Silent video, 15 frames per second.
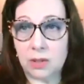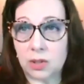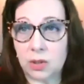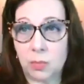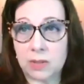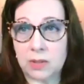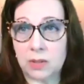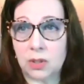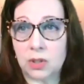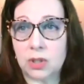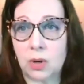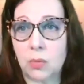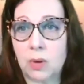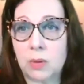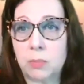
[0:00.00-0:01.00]
wasn't a
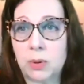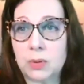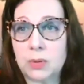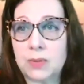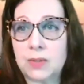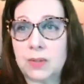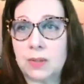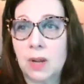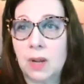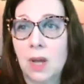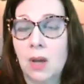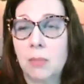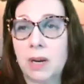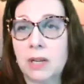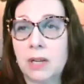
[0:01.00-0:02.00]
showy person.
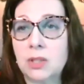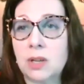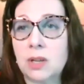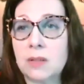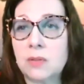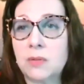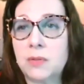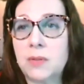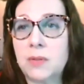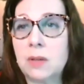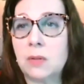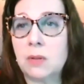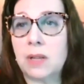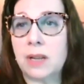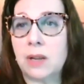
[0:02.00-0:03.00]
But I just
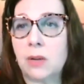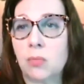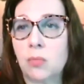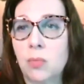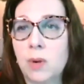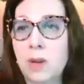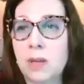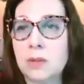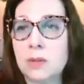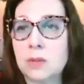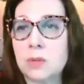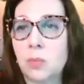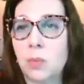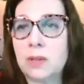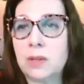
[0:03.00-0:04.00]
feel like
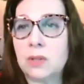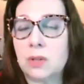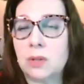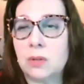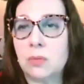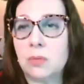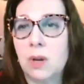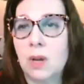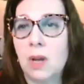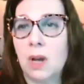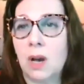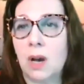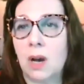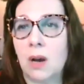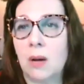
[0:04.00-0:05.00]
rings went to
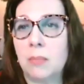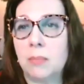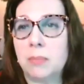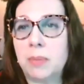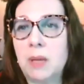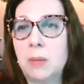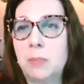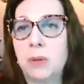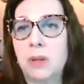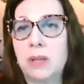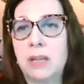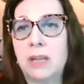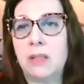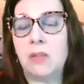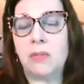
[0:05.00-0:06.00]
people
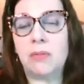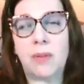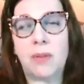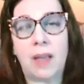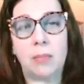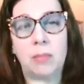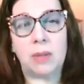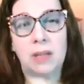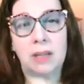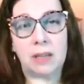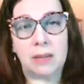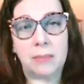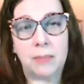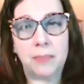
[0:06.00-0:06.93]
in the family.